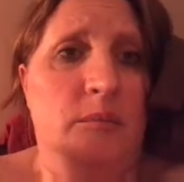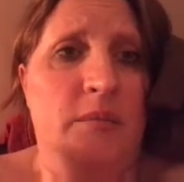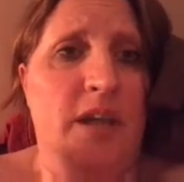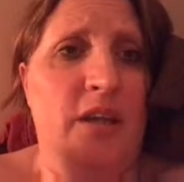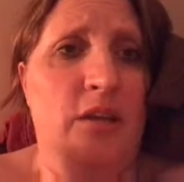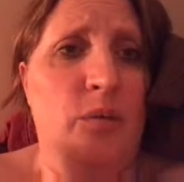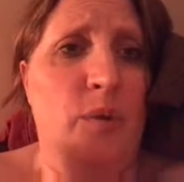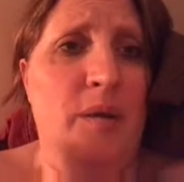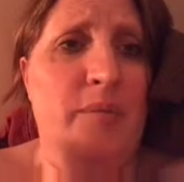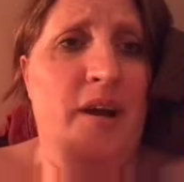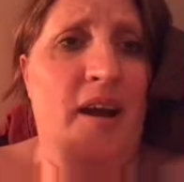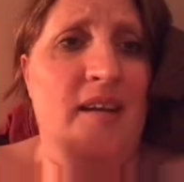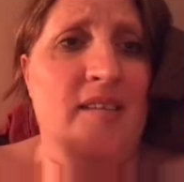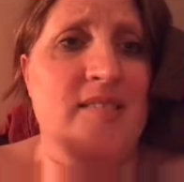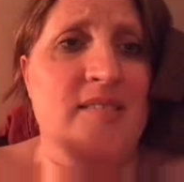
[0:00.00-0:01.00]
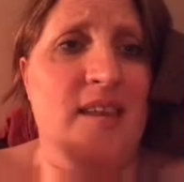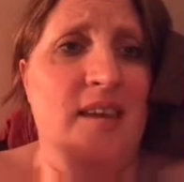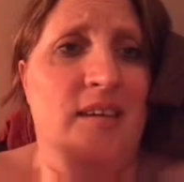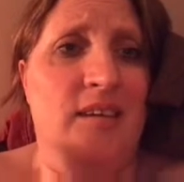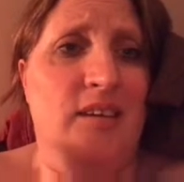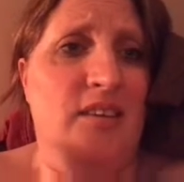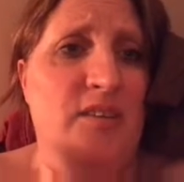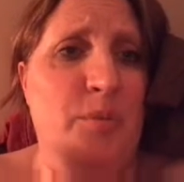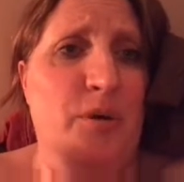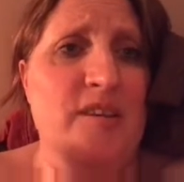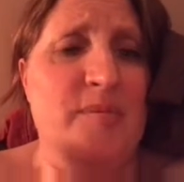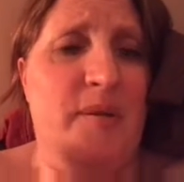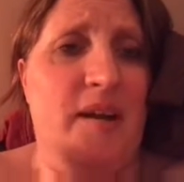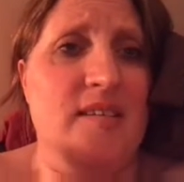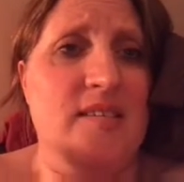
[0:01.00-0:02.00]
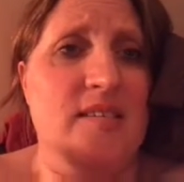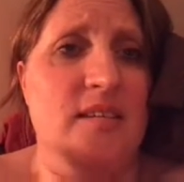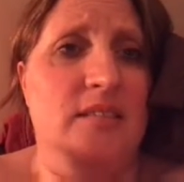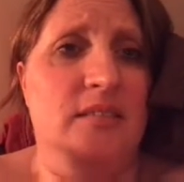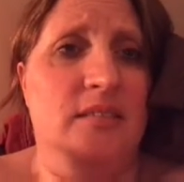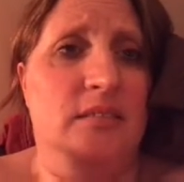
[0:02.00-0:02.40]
Men could wear bras, like sports bras.